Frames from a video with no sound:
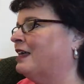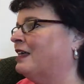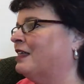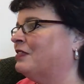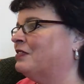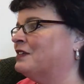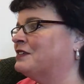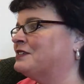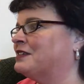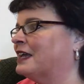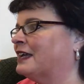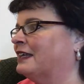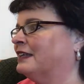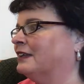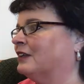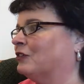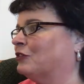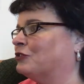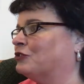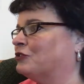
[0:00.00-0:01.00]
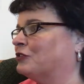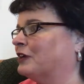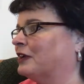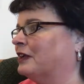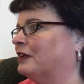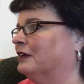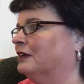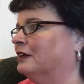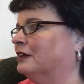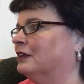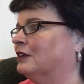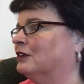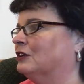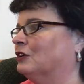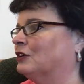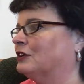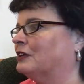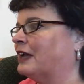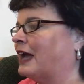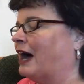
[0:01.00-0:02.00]
The second little tree
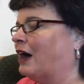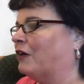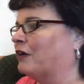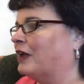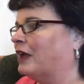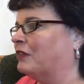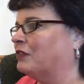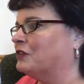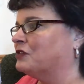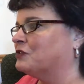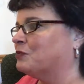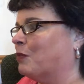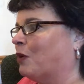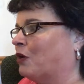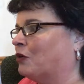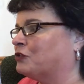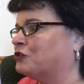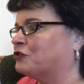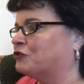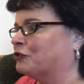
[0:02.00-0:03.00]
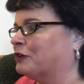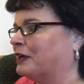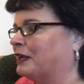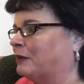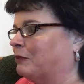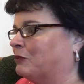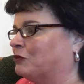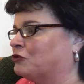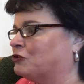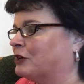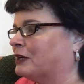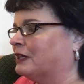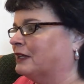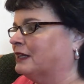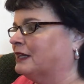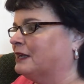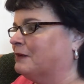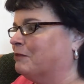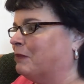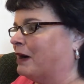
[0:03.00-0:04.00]
looked out at the small stream
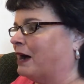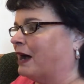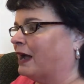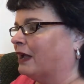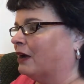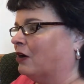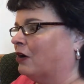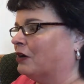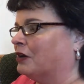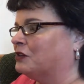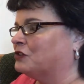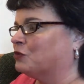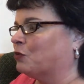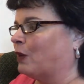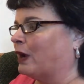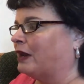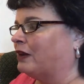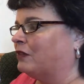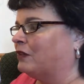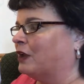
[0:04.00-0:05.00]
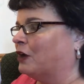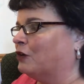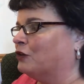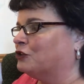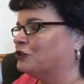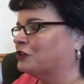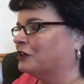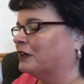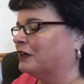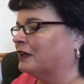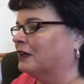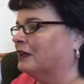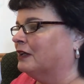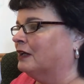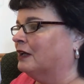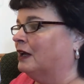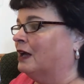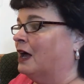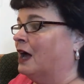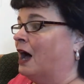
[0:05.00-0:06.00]
trickling by on its way to the ocean.
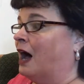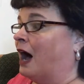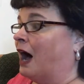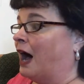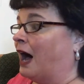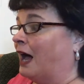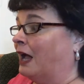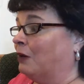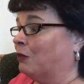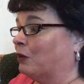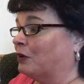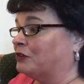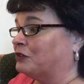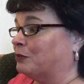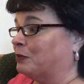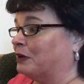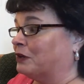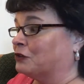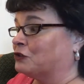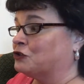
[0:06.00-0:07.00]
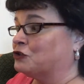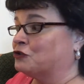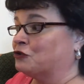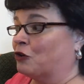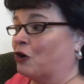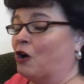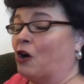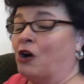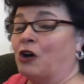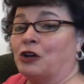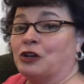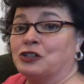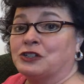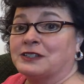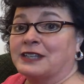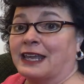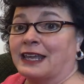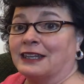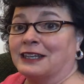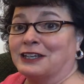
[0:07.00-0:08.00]
I want to be a strong
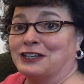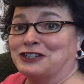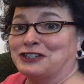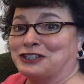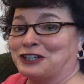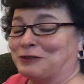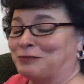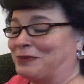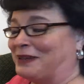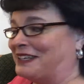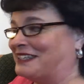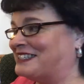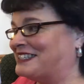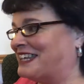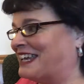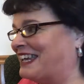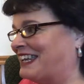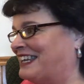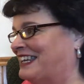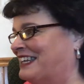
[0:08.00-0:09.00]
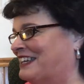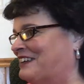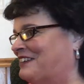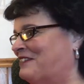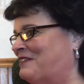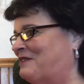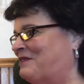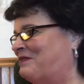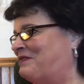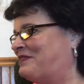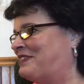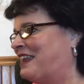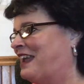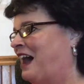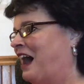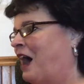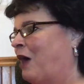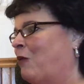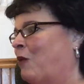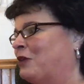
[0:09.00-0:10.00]
sailing ship, he said.
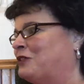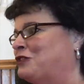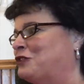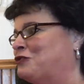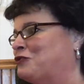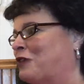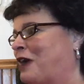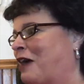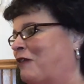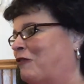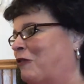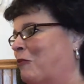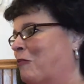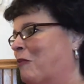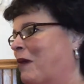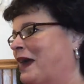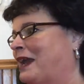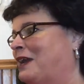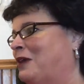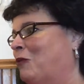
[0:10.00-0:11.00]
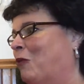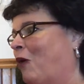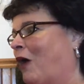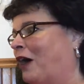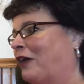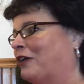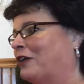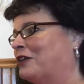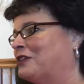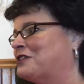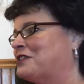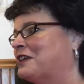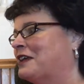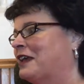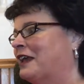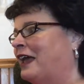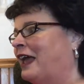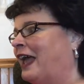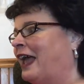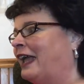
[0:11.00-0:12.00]
I want to travel mighty waters
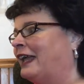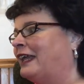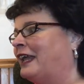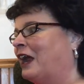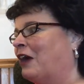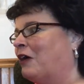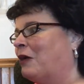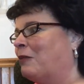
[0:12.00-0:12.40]
and carry